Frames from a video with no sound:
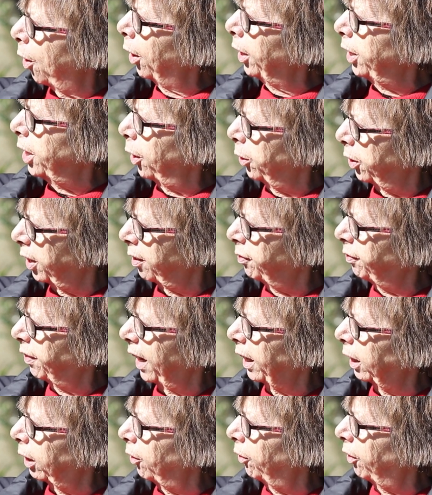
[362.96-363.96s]
I know the
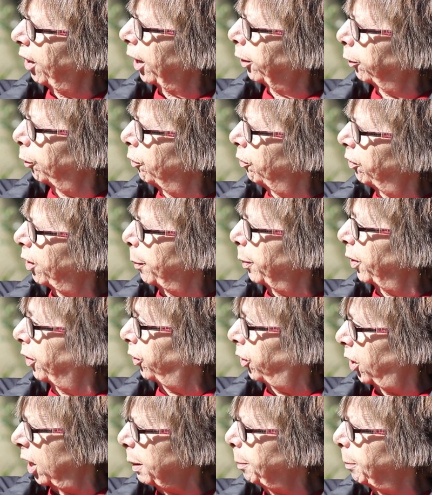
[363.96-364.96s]
effect it's had on some of
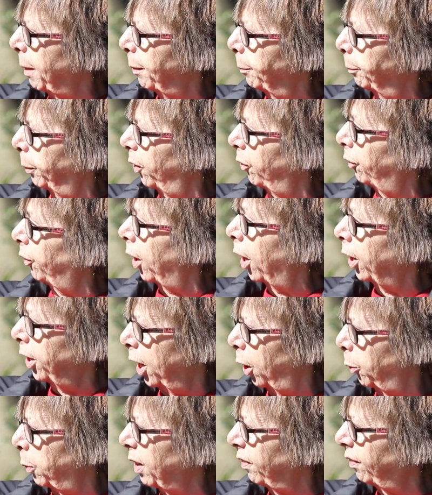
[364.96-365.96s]
the team members, and I
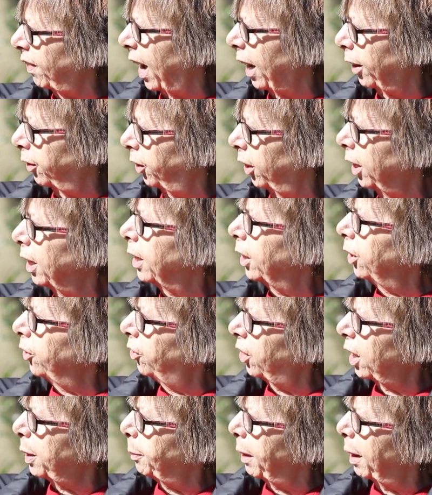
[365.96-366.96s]
know we've had
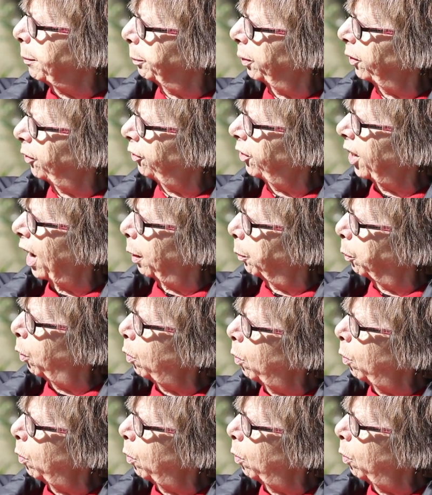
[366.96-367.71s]
team members down.